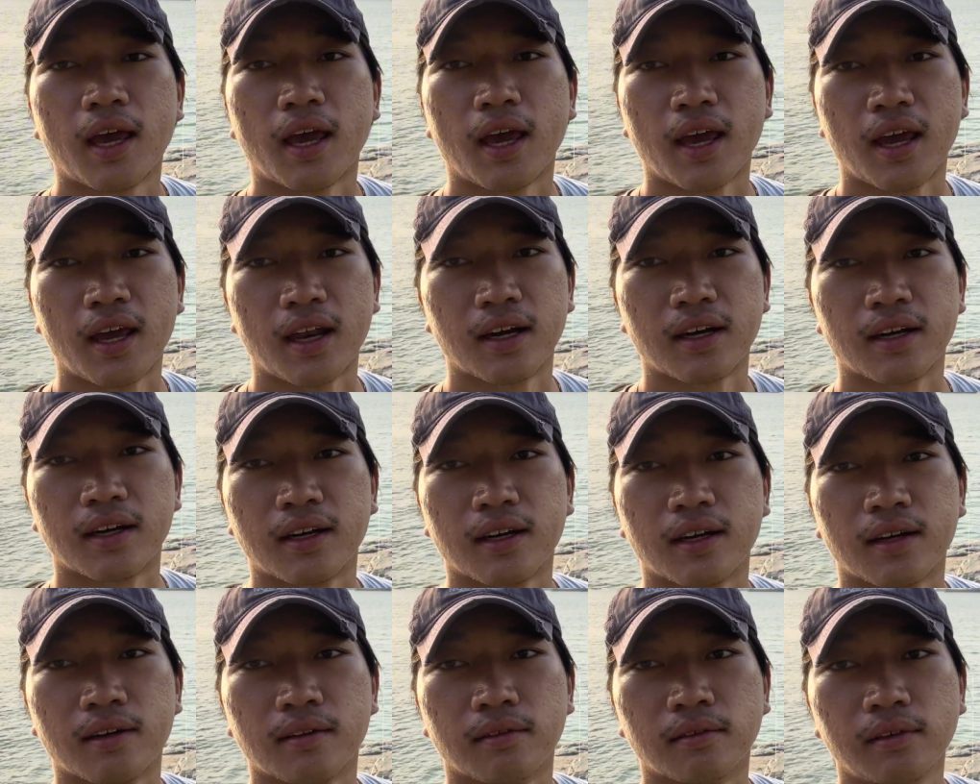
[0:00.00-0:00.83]

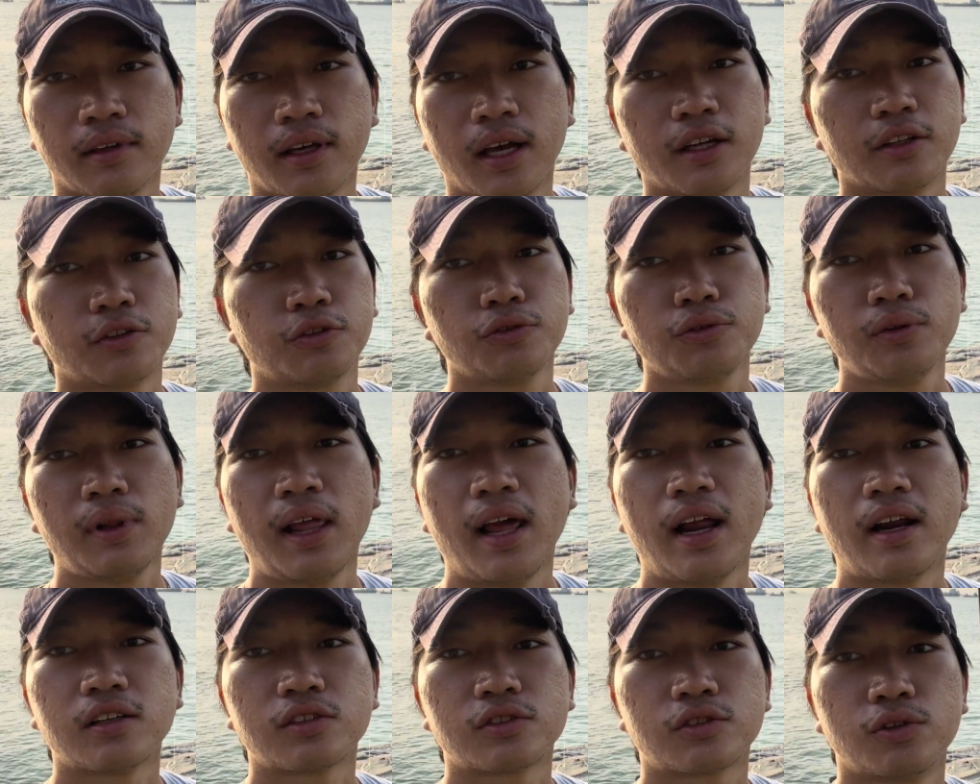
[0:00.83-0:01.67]
And yeah, do
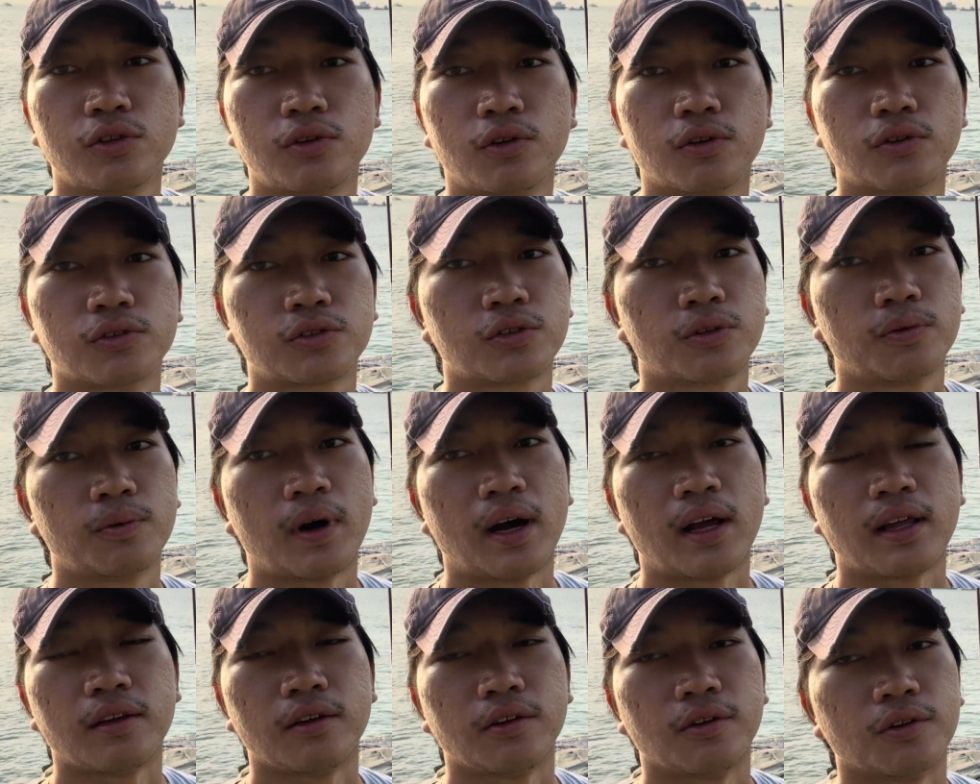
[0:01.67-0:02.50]
let us know also
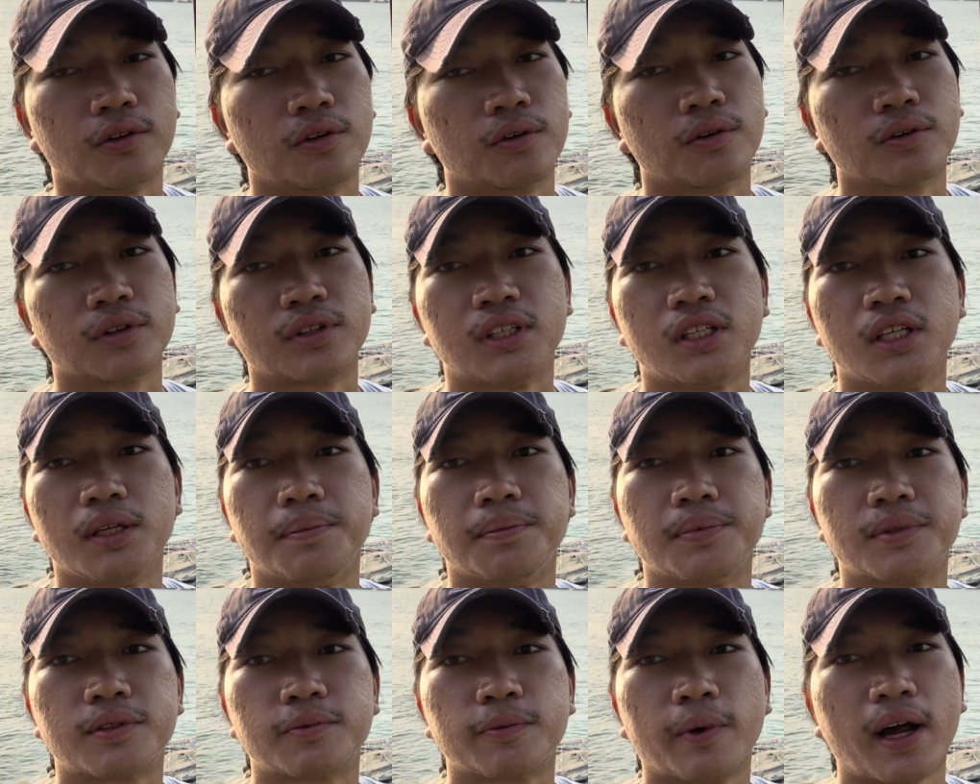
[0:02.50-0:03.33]
what, you know,
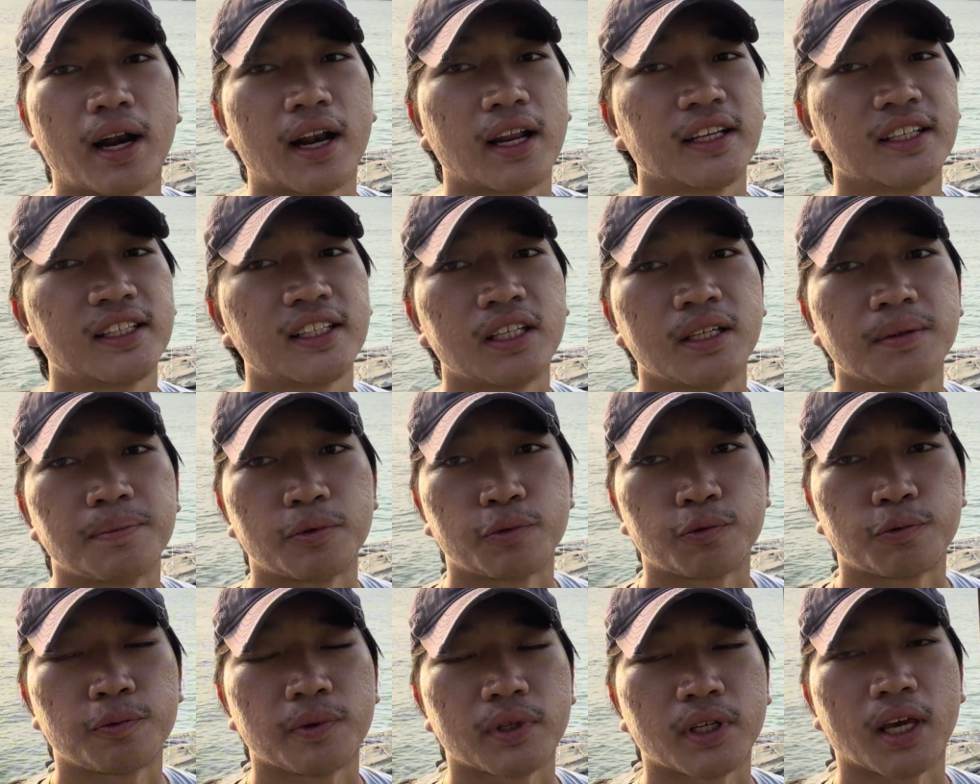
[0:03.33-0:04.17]
tips, what other
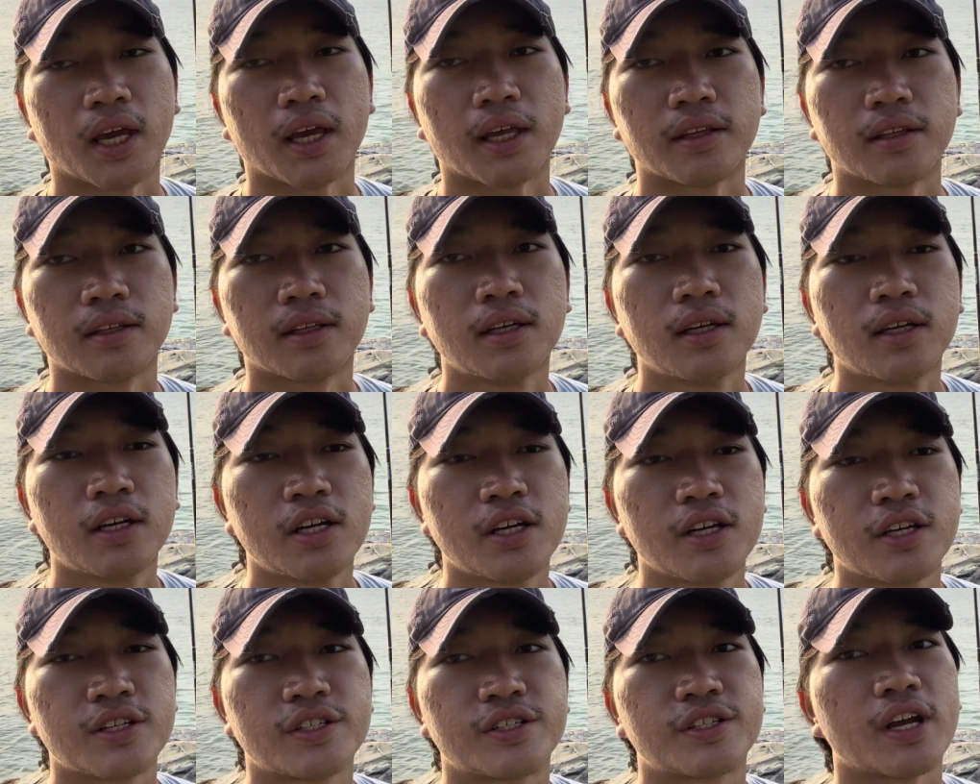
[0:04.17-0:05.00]
tips we can
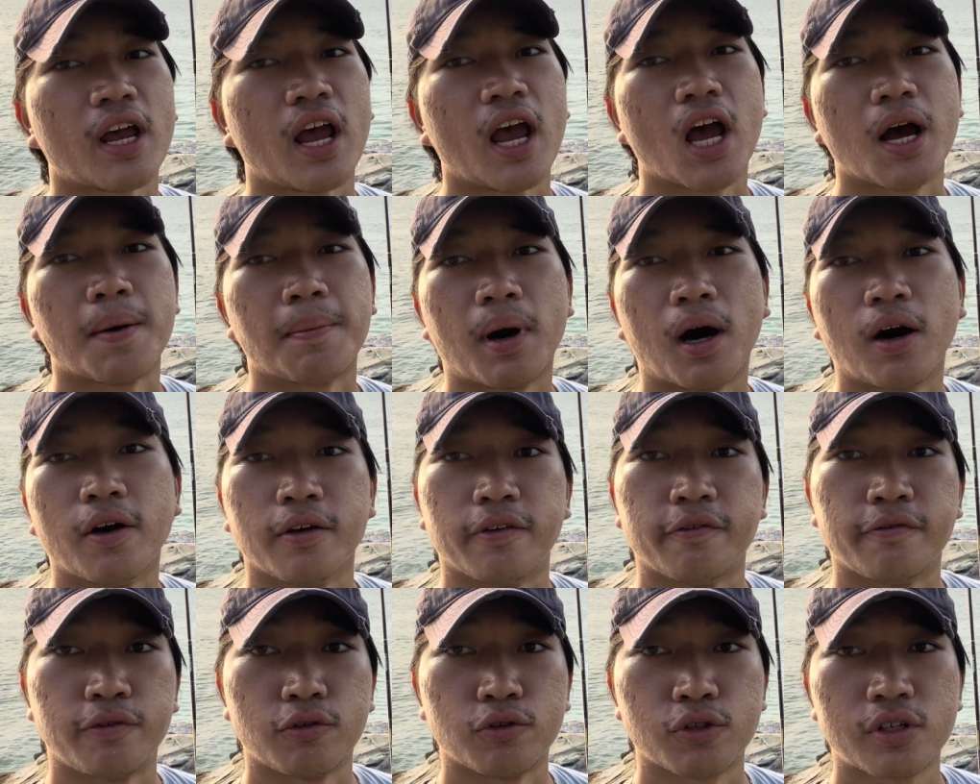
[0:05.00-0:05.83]
share about
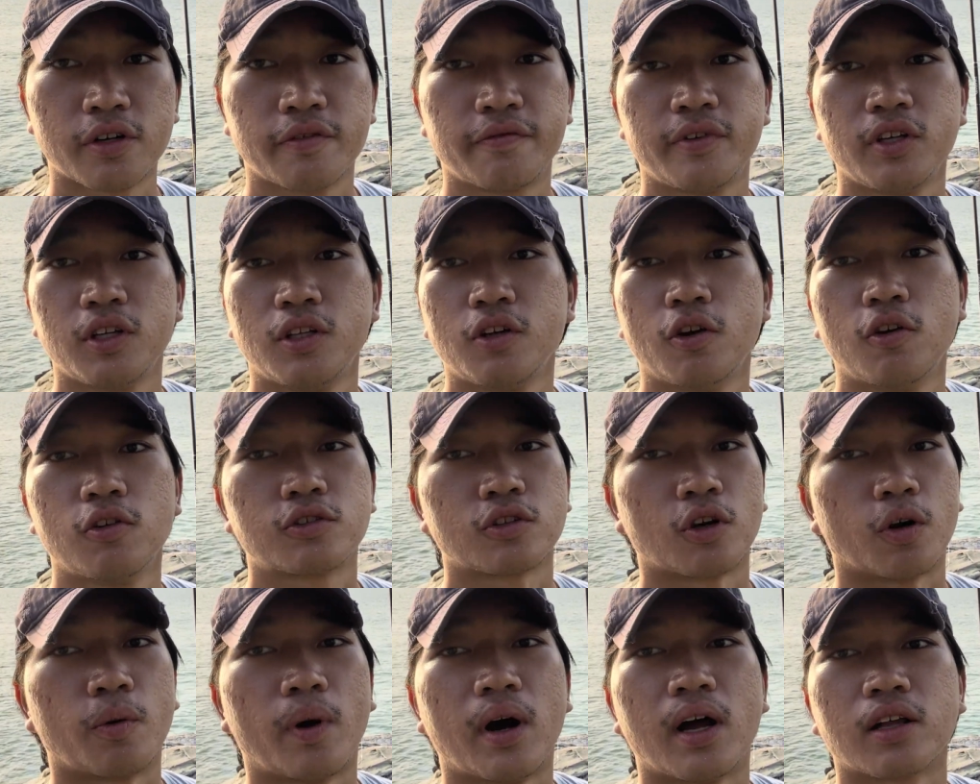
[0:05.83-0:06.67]
in future videos,
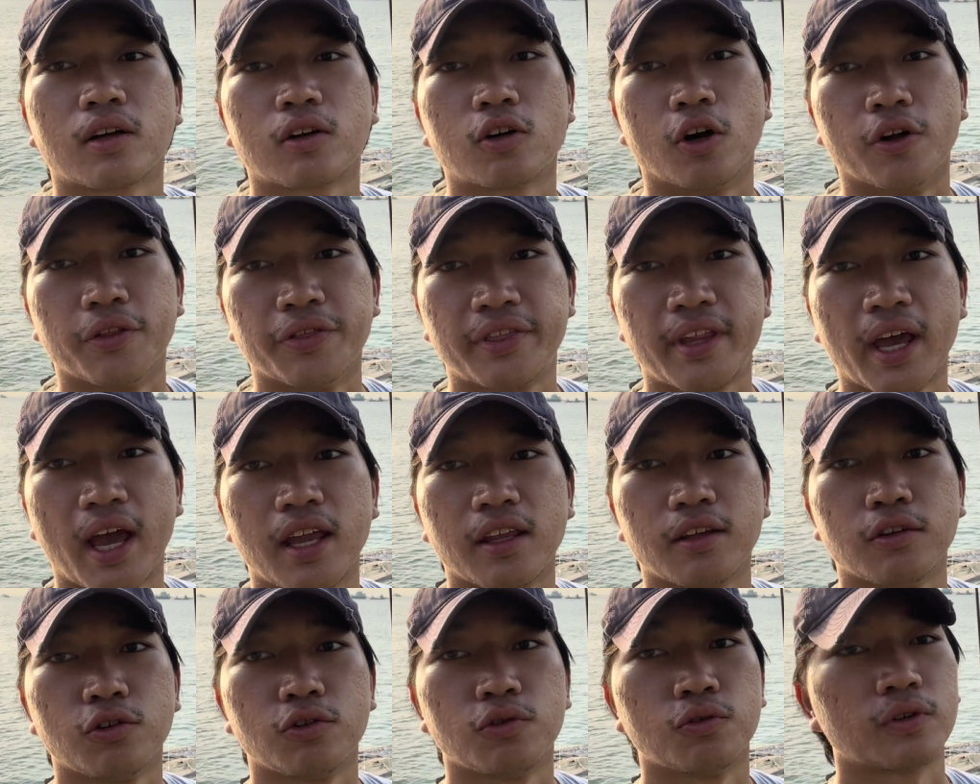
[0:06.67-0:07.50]
or what
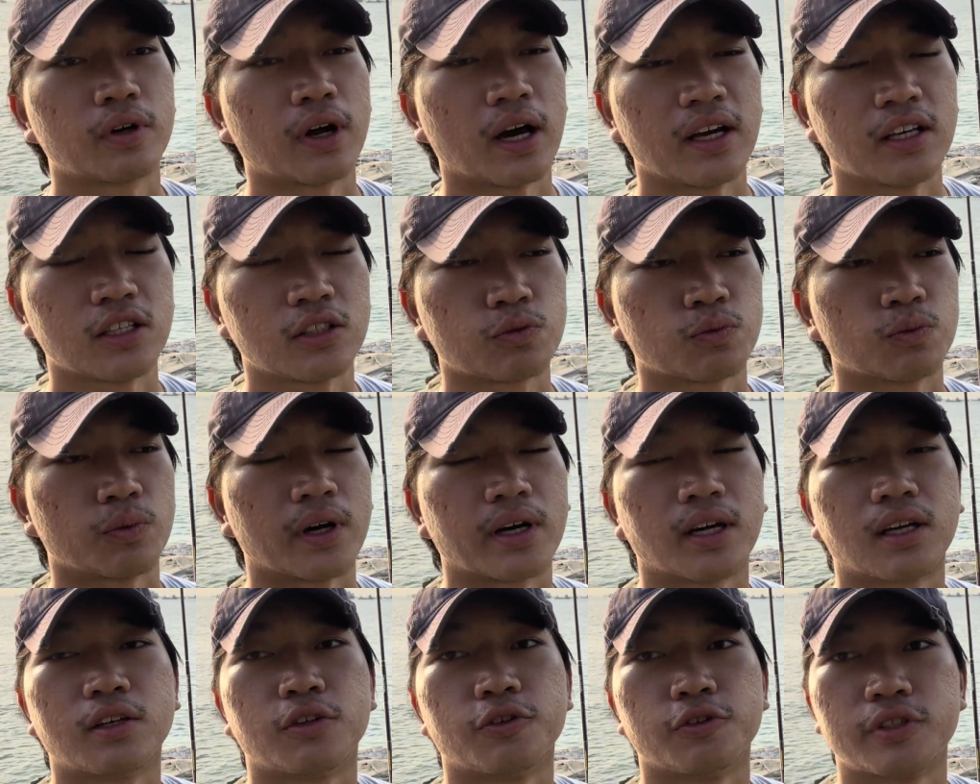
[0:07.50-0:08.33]
content you guys
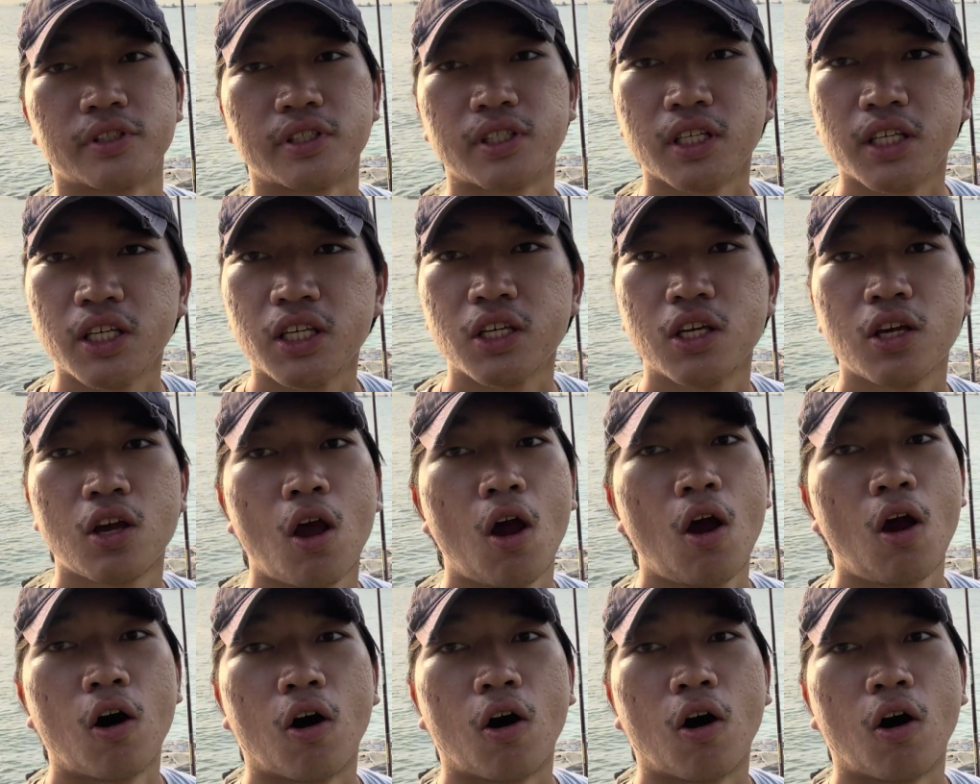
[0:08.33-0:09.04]
want to see,